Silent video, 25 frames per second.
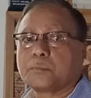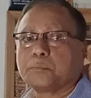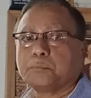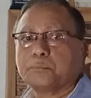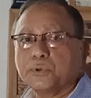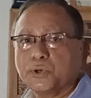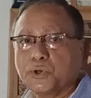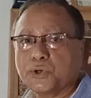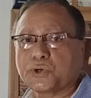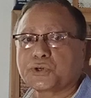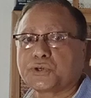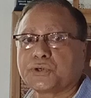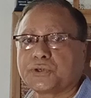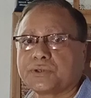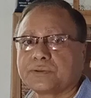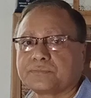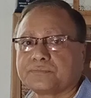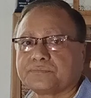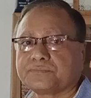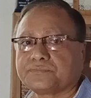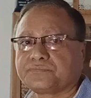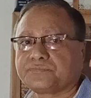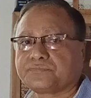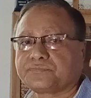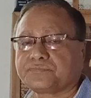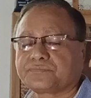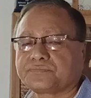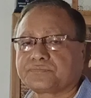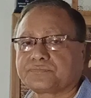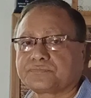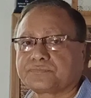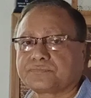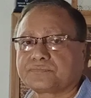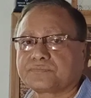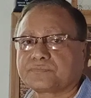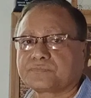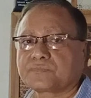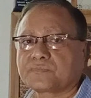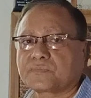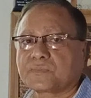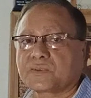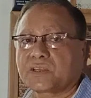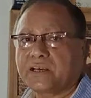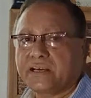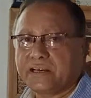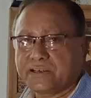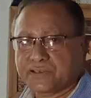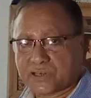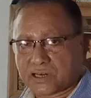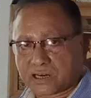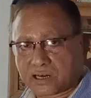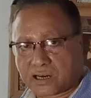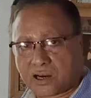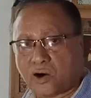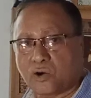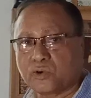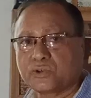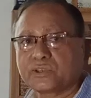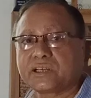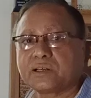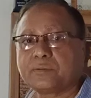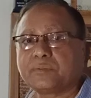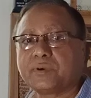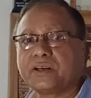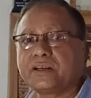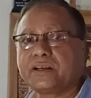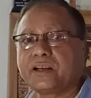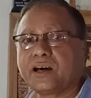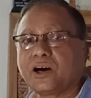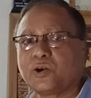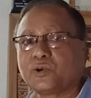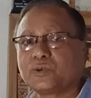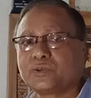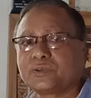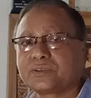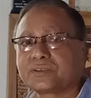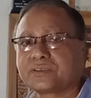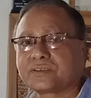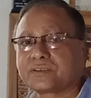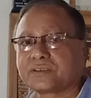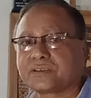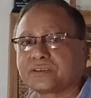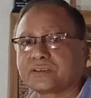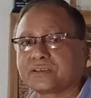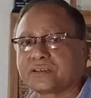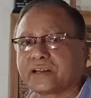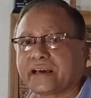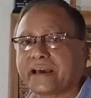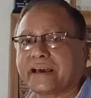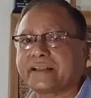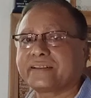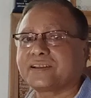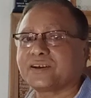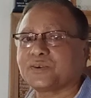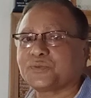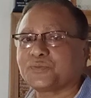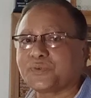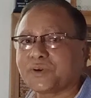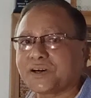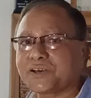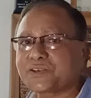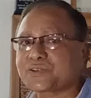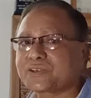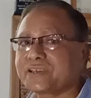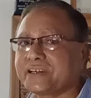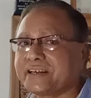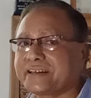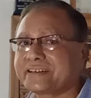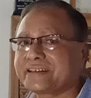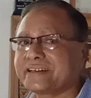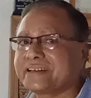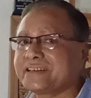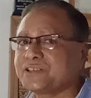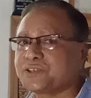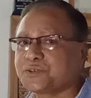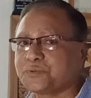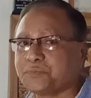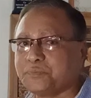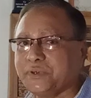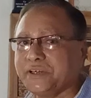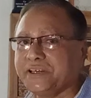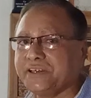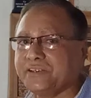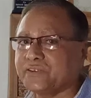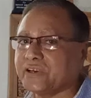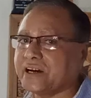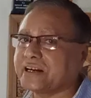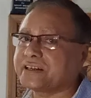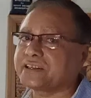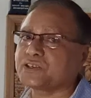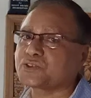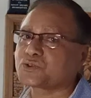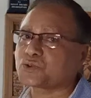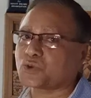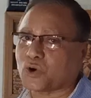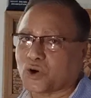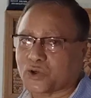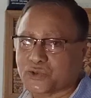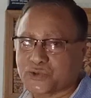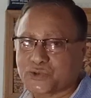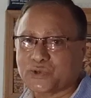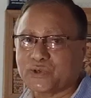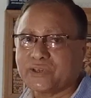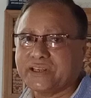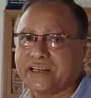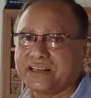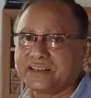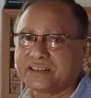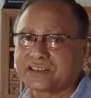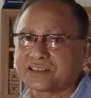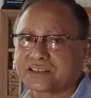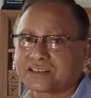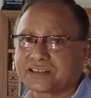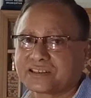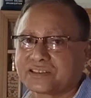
Book is a countable noun and the first letter is B, that is consonant.